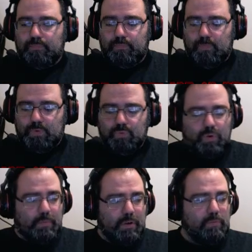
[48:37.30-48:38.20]

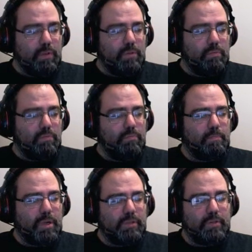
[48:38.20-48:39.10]
swarming with
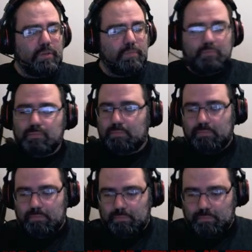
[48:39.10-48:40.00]
monsters.
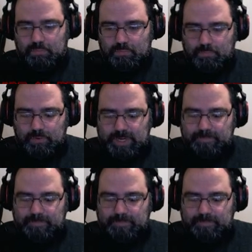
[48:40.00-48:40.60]
Yeah.